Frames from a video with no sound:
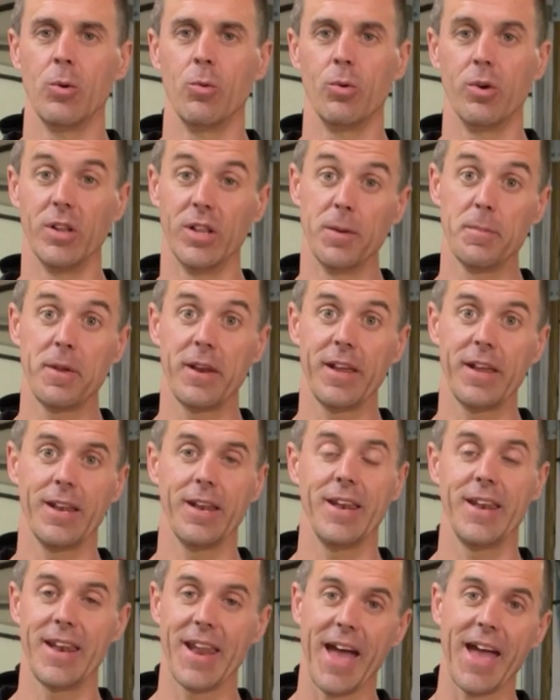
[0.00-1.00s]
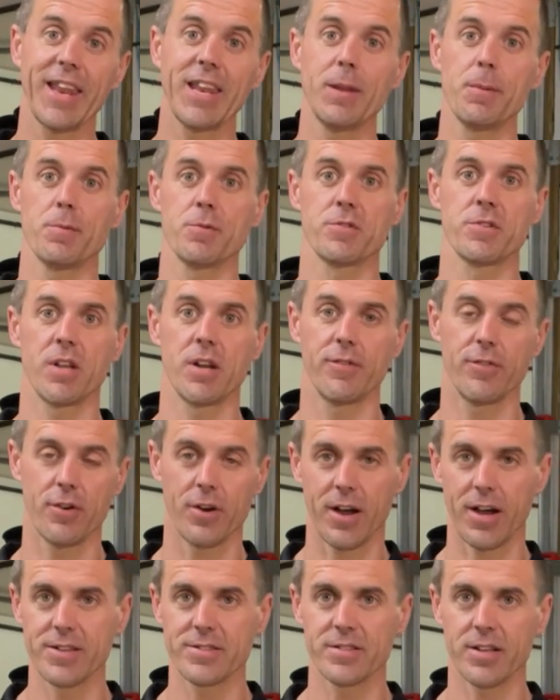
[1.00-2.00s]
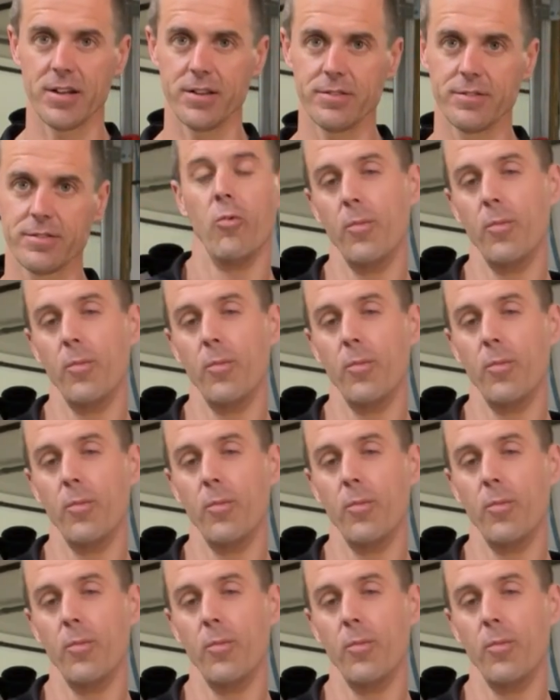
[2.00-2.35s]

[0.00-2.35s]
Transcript: will eliminate 90% of your high sides.